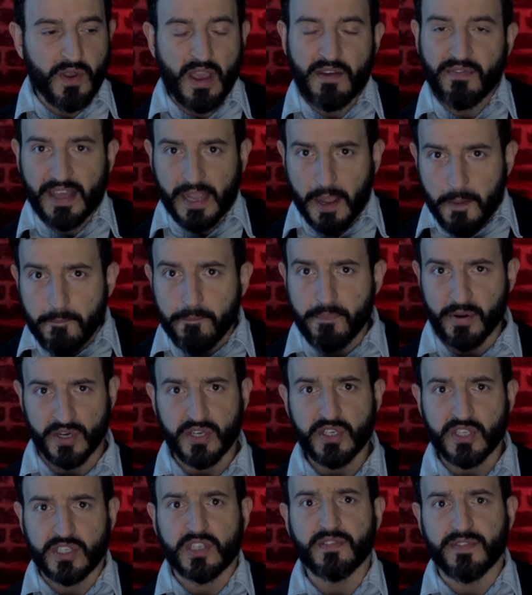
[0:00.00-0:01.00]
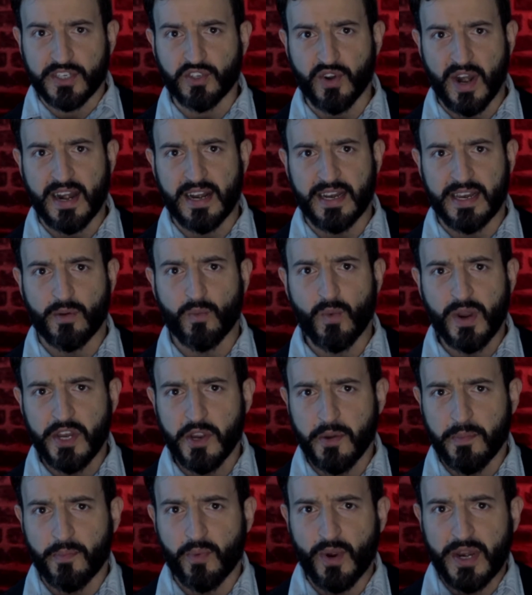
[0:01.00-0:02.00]
you have like a burst of adrenaline when
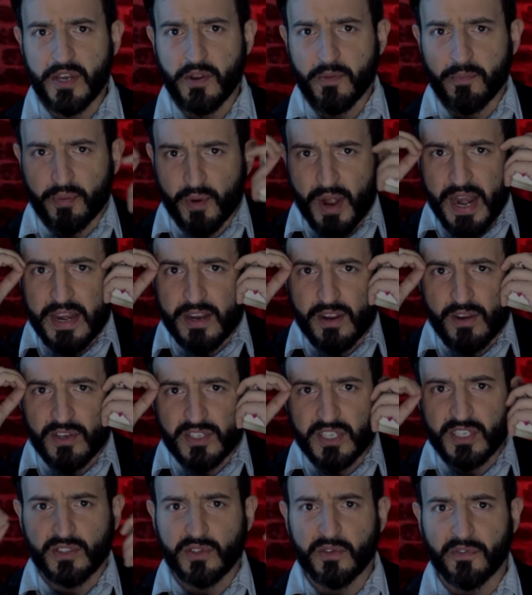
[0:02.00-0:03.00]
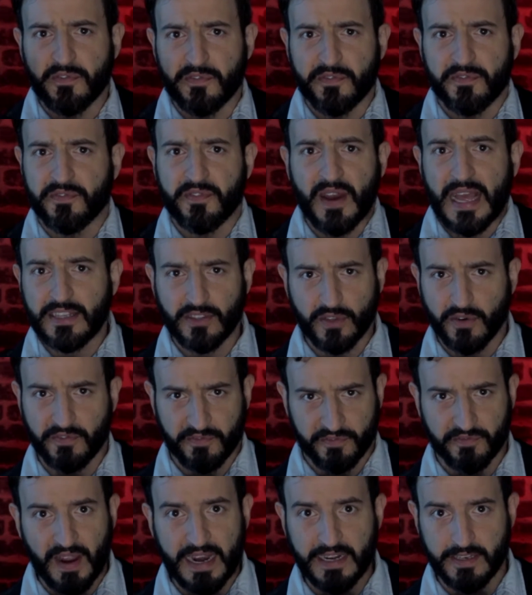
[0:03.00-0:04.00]
you when your brain goes into flight or
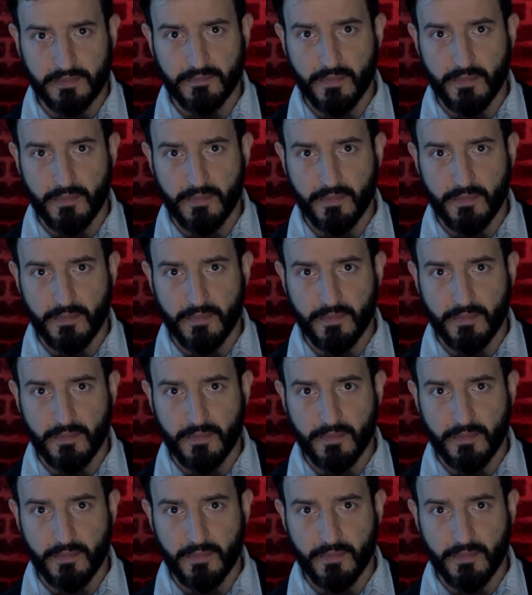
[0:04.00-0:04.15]
fight